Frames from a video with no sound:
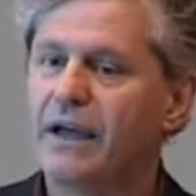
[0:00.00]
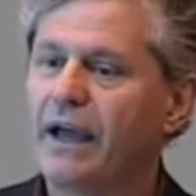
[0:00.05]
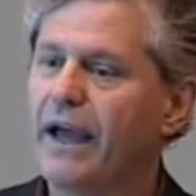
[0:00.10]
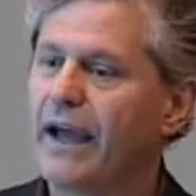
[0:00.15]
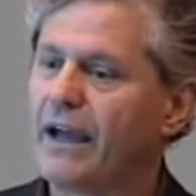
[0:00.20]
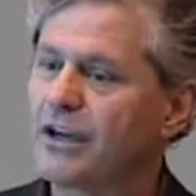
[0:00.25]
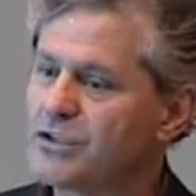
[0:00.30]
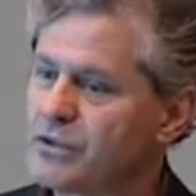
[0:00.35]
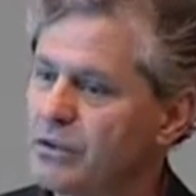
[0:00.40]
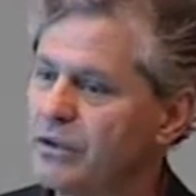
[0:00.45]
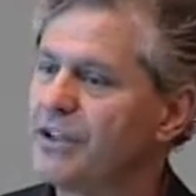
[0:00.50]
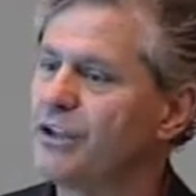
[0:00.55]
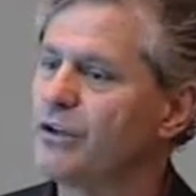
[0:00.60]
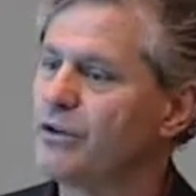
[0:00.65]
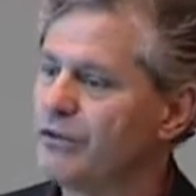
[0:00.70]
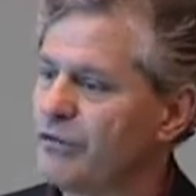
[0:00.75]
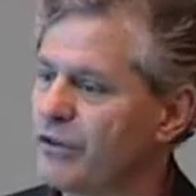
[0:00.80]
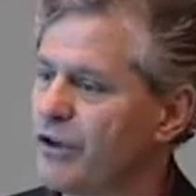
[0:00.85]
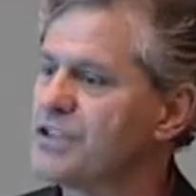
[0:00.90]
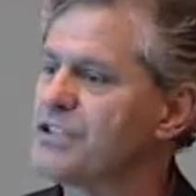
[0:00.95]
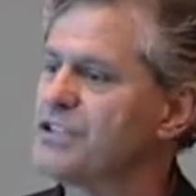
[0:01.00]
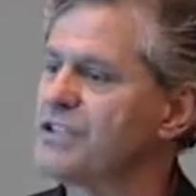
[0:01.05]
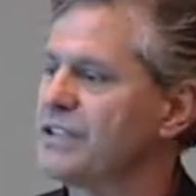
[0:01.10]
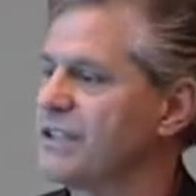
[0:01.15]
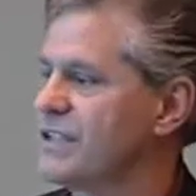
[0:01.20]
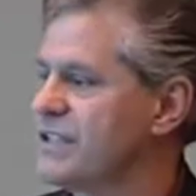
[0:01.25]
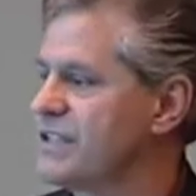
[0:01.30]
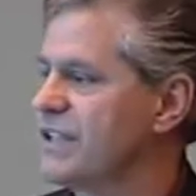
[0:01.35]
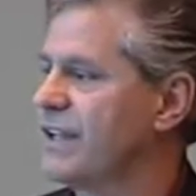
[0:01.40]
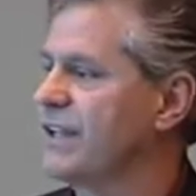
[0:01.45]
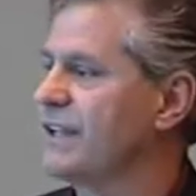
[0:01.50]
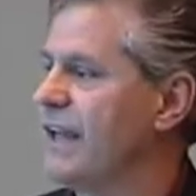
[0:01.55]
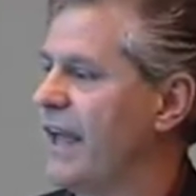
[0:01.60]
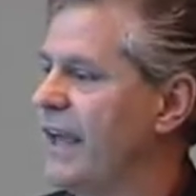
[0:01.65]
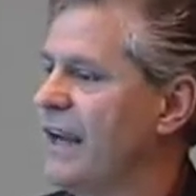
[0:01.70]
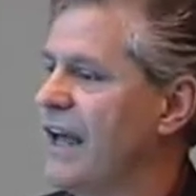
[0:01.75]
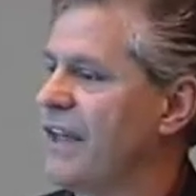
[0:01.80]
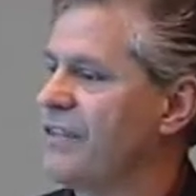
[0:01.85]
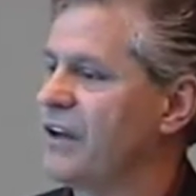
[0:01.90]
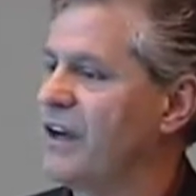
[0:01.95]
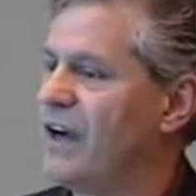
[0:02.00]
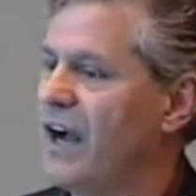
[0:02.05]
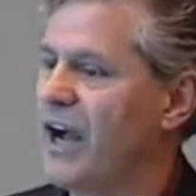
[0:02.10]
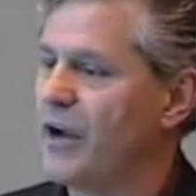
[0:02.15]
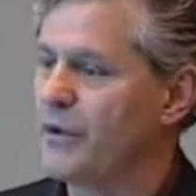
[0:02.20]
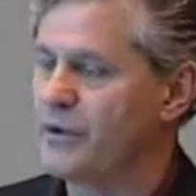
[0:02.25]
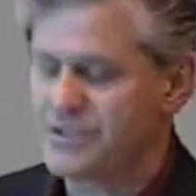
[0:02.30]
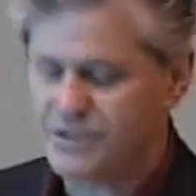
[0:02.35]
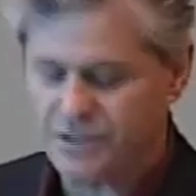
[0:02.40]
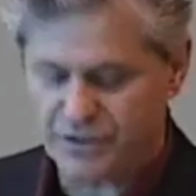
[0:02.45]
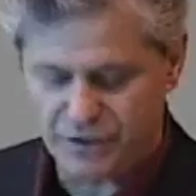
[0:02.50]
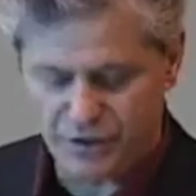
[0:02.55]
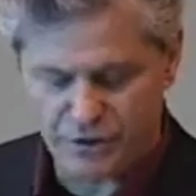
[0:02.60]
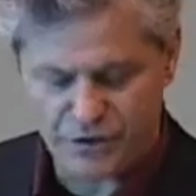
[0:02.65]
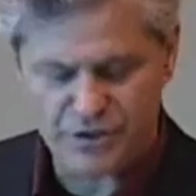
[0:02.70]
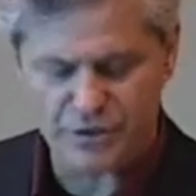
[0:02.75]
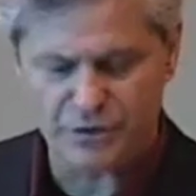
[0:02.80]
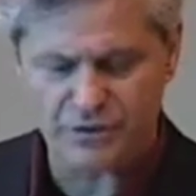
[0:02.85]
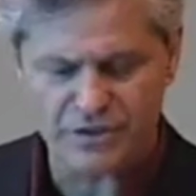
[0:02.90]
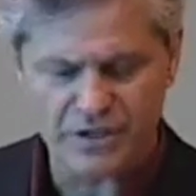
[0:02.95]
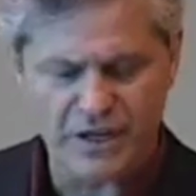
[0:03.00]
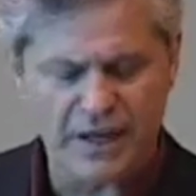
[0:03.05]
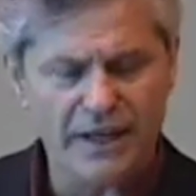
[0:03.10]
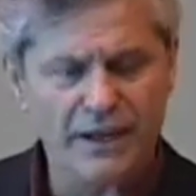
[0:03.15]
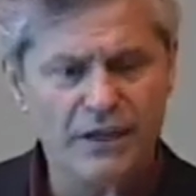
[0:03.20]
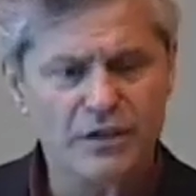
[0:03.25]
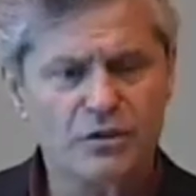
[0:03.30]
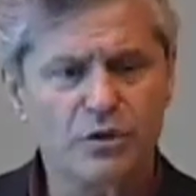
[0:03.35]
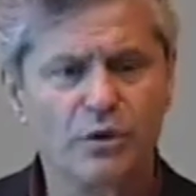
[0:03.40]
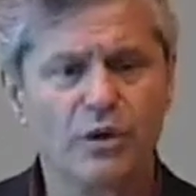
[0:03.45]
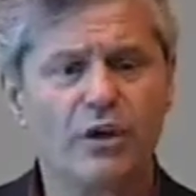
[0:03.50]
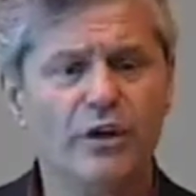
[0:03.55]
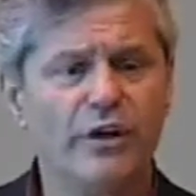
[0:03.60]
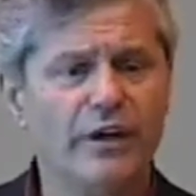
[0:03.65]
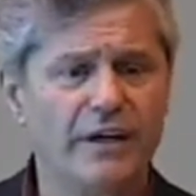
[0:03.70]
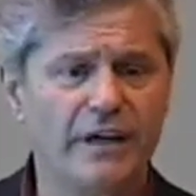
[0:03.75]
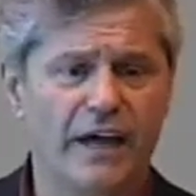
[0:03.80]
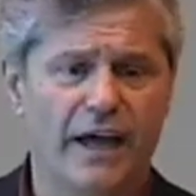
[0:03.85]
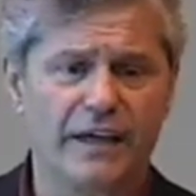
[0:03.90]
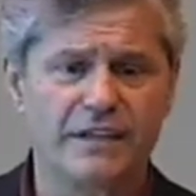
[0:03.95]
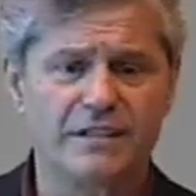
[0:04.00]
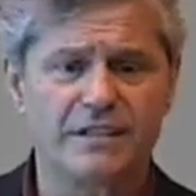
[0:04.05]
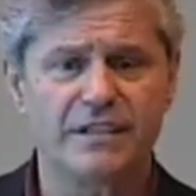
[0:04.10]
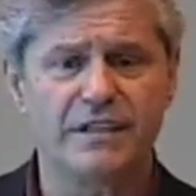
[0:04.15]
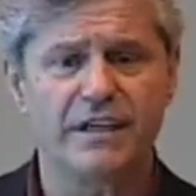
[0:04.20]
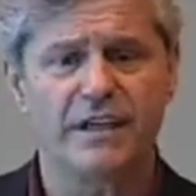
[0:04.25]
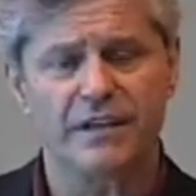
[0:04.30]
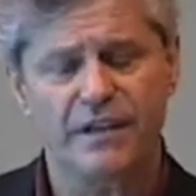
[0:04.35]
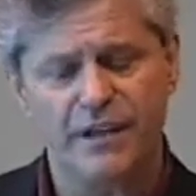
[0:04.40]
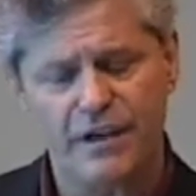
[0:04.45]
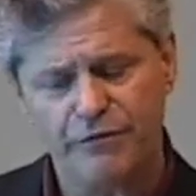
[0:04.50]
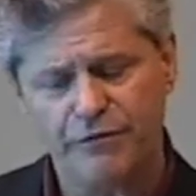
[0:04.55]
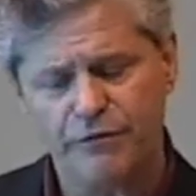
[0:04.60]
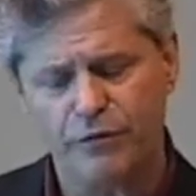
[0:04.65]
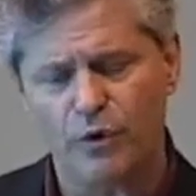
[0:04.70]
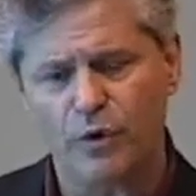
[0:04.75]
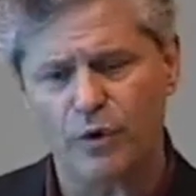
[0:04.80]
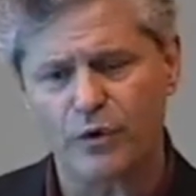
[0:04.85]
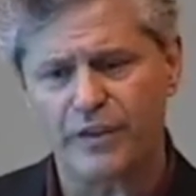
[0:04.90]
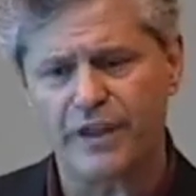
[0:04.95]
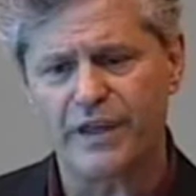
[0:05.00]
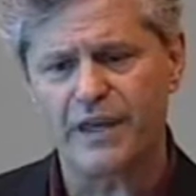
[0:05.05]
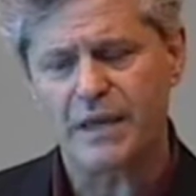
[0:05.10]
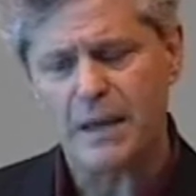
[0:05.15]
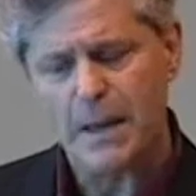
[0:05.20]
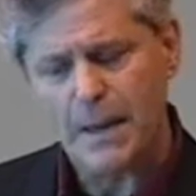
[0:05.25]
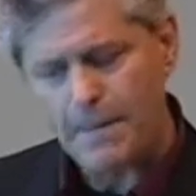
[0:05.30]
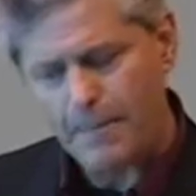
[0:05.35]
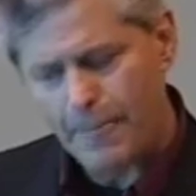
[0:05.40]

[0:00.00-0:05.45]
actually universities and, and other higher institutions to learn I T, and therefore the,